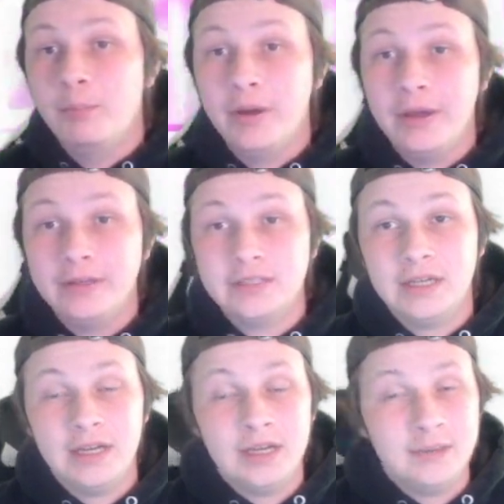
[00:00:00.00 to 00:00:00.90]
But
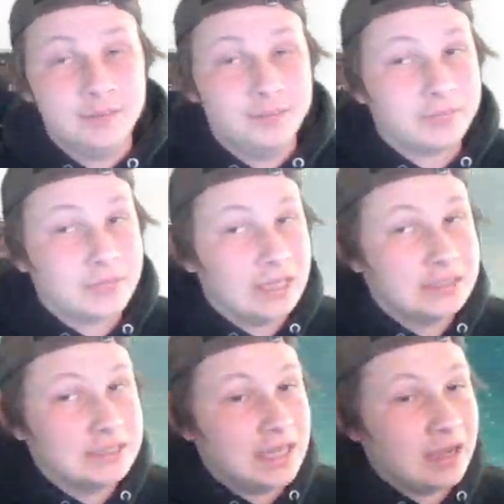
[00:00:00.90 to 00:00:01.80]
um,
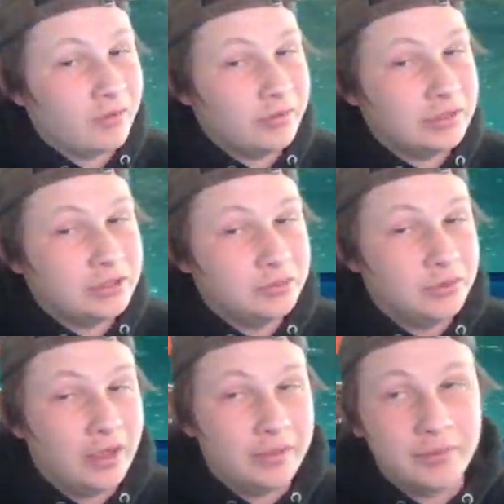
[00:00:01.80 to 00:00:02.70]
it's not going to,
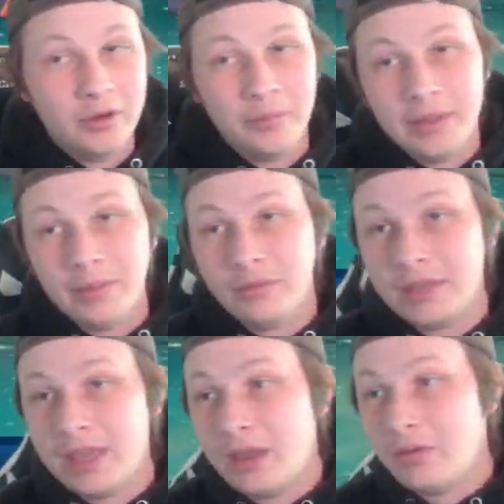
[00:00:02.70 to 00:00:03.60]
uh, you know, be able to
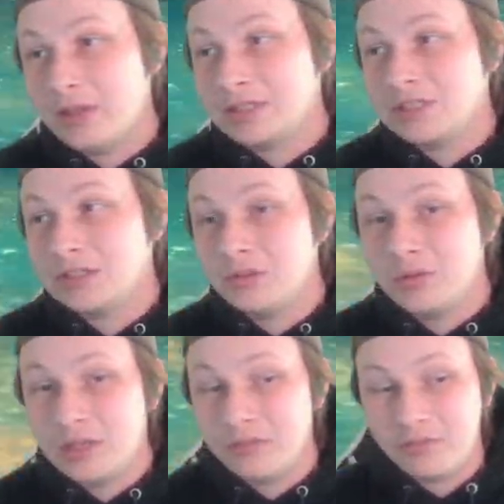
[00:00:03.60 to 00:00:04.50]
KO that Slow
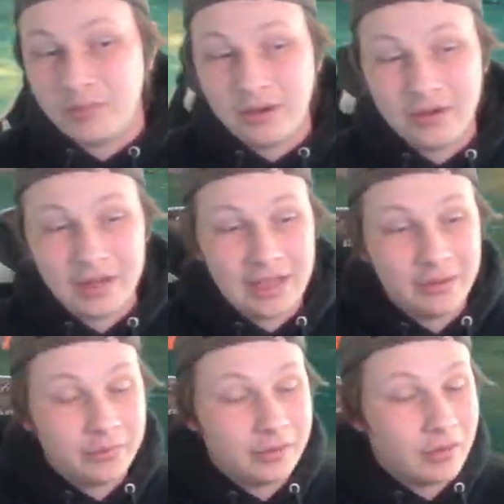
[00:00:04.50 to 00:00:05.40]
King from here. And I
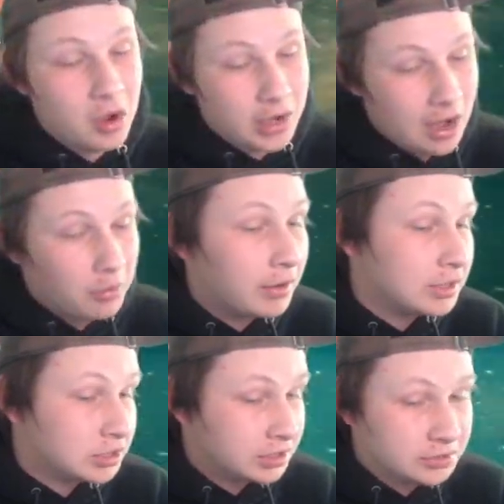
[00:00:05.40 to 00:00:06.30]
can't really lock
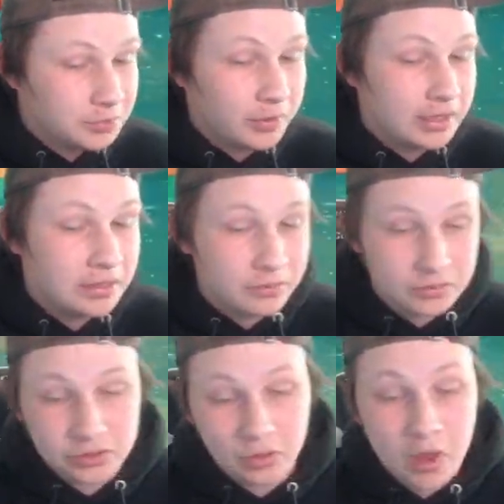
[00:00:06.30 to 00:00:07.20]
Outrage at this point either.
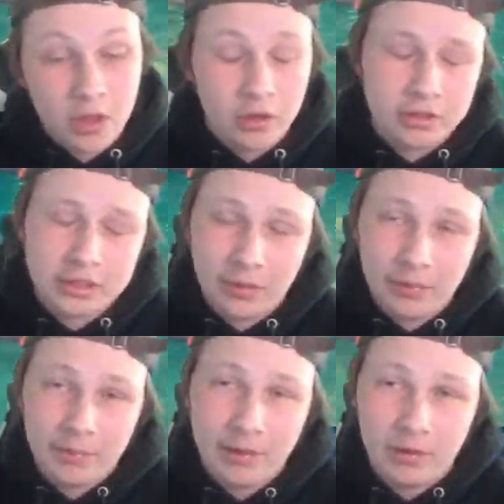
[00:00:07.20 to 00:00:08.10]
So good scout
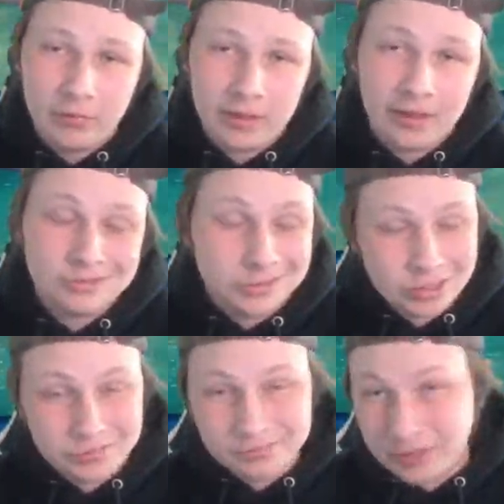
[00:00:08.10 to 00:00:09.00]
play by Jose.
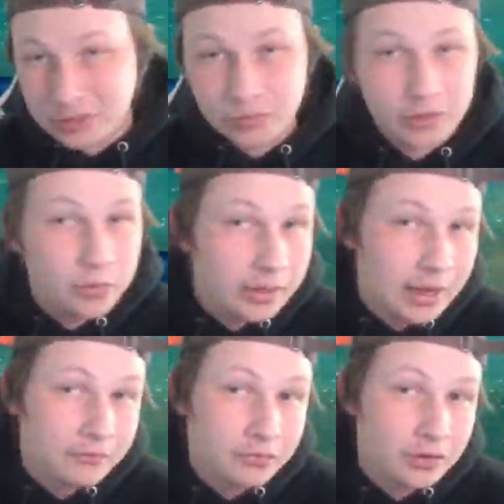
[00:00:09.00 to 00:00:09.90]
Just doesn't really work
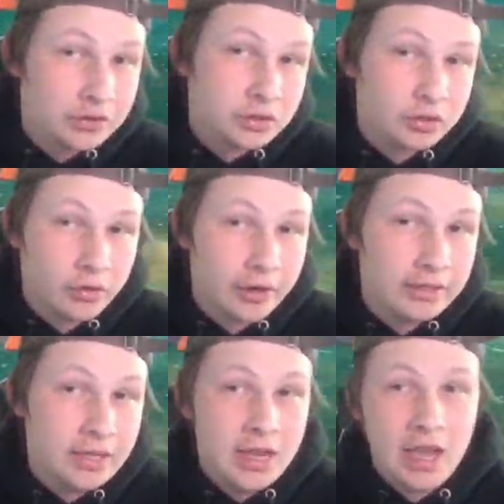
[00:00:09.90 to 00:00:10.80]
out for us on our
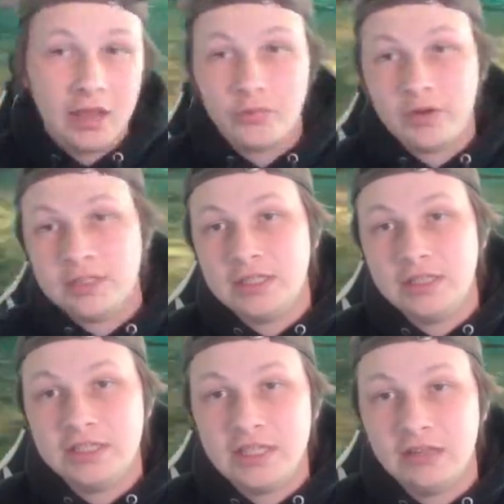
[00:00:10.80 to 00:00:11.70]
end, as we're going to see
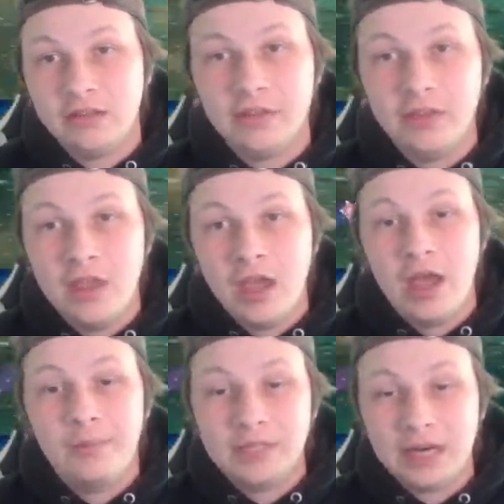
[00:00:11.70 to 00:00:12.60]
this Gigalith
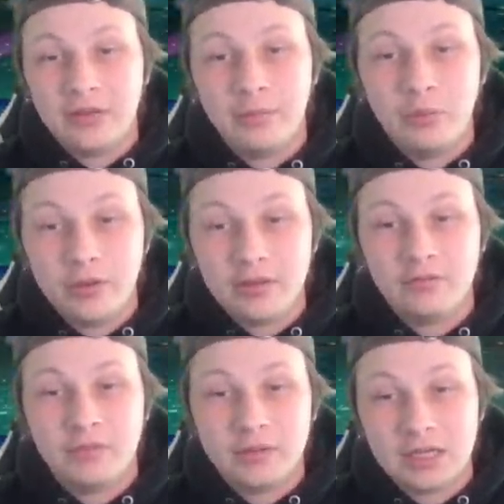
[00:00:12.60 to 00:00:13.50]
um, die to the poison
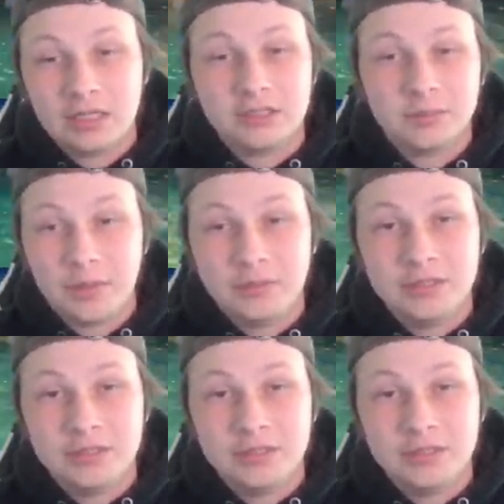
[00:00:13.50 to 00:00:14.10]
from the Toxic Spike we